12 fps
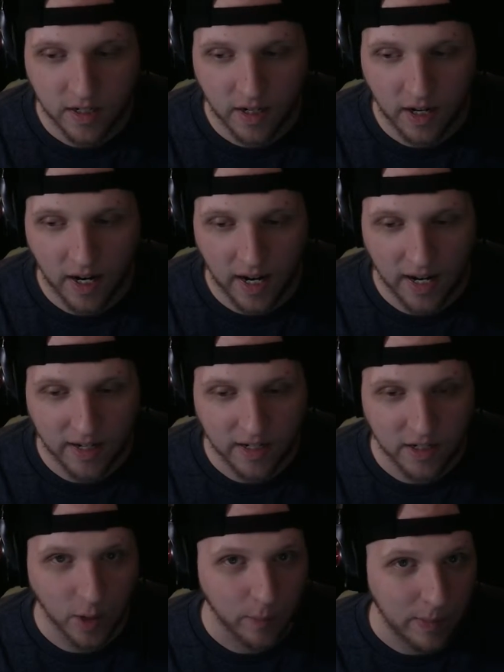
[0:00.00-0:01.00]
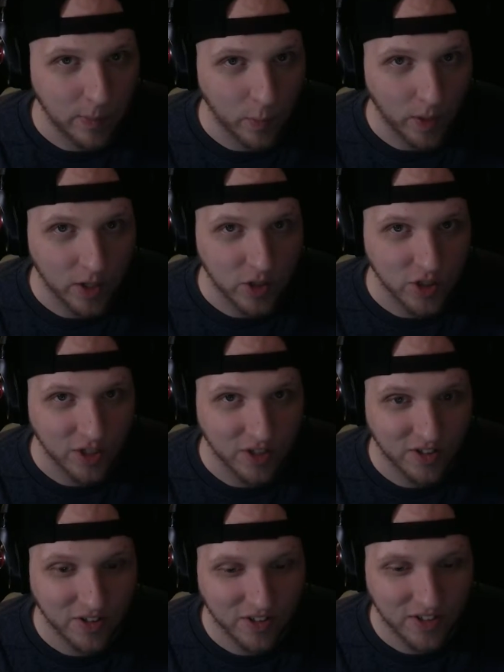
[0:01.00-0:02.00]
and people watching
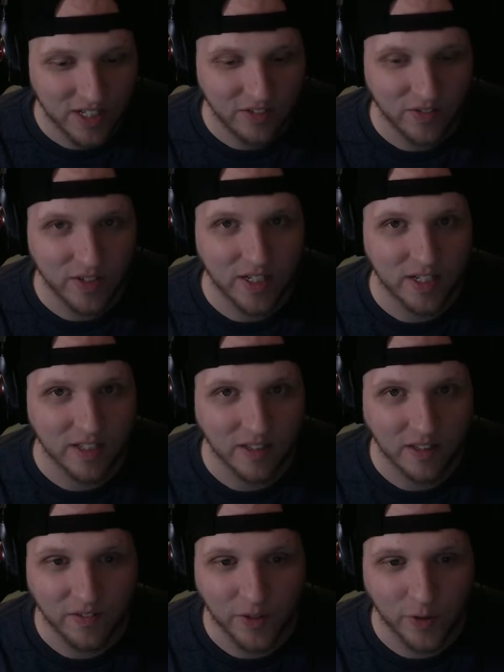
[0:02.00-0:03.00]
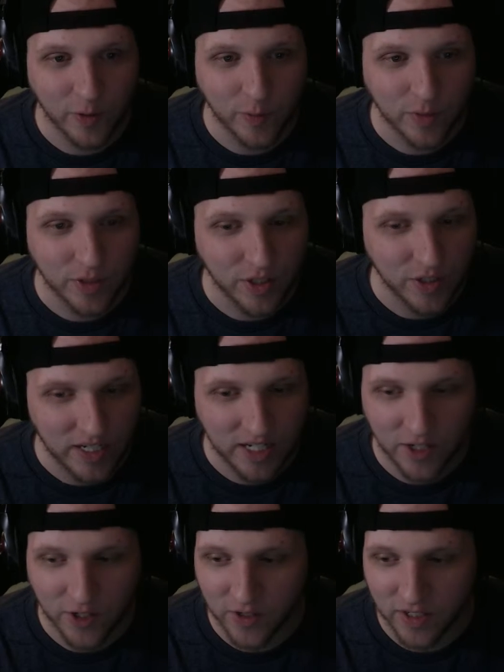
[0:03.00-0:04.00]
TV in the living room, so you'd
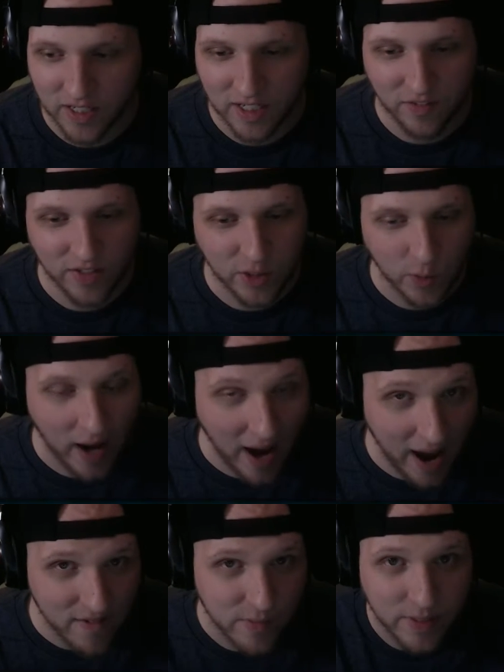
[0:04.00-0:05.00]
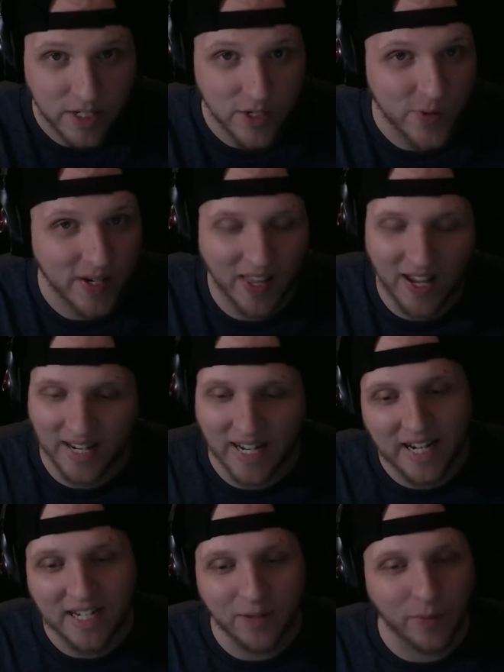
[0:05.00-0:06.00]
hear the TV. So I haven't been doing like
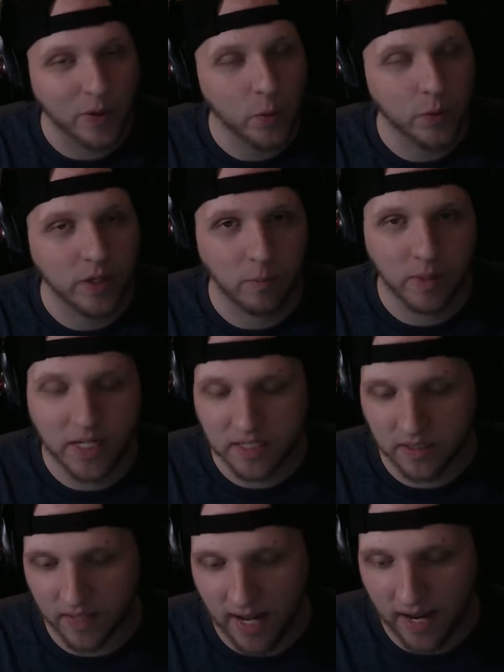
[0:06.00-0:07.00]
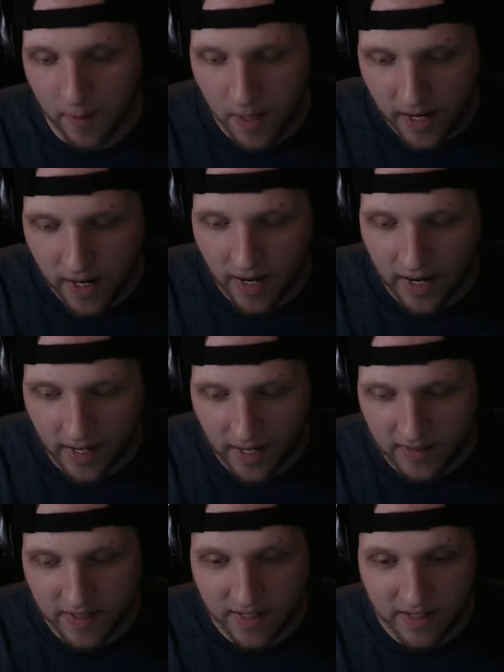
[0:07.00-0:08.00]
any recording because of that. And
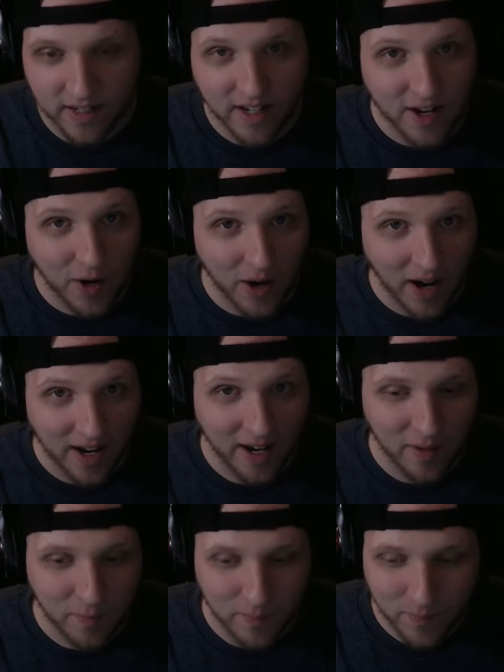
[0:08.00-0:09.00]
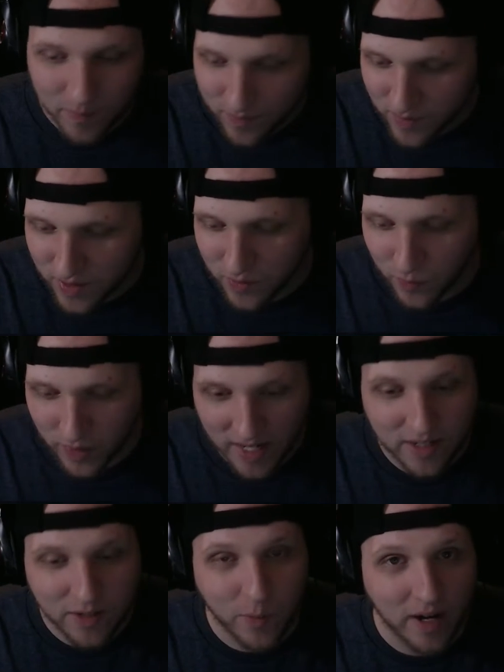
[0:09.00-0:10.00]
then I got we got to
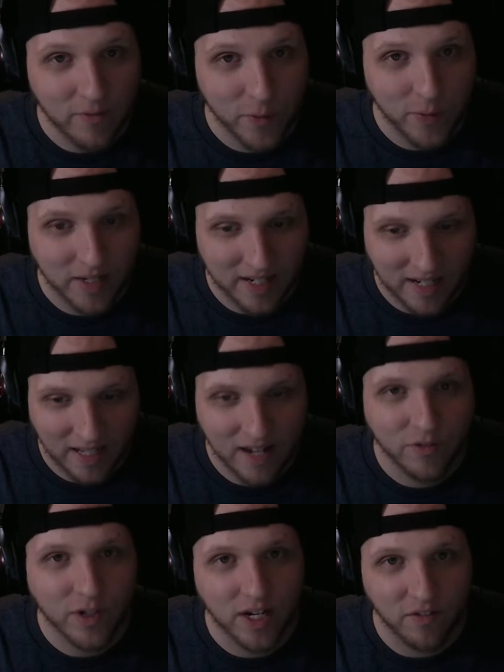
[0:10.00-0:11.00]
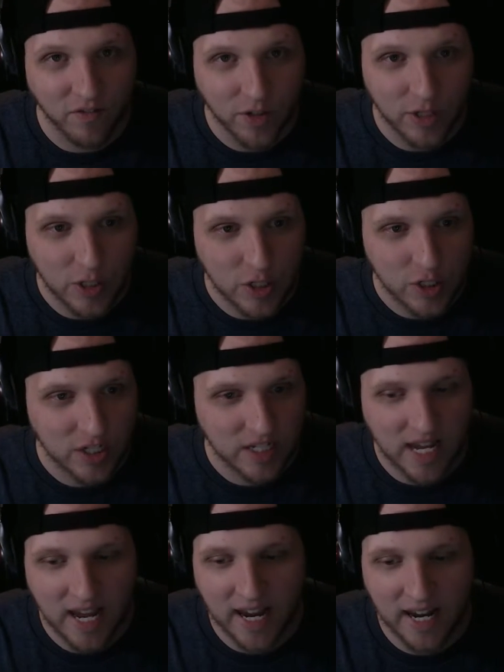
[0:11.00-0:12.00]
where everyone had left kind of New Year's
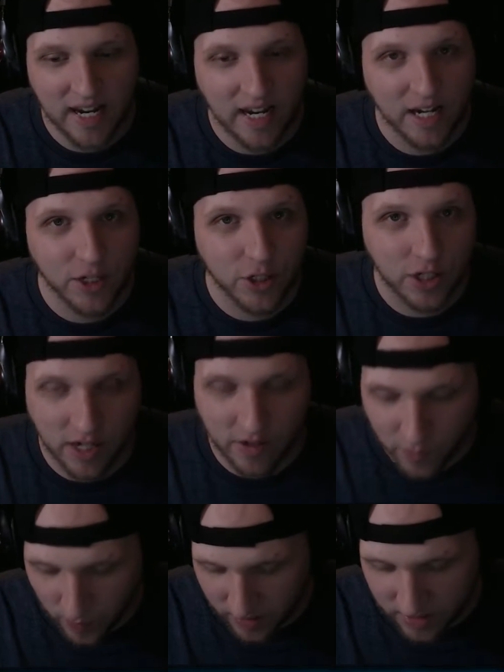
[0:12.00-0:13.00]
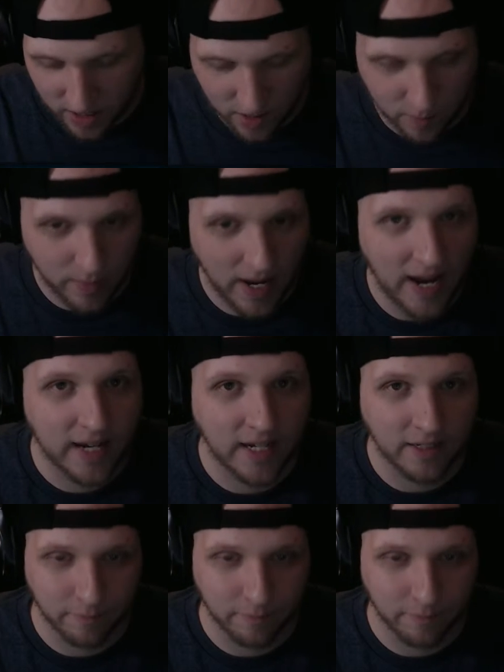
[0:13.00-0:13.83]
Day ish, and everyone has gone back, and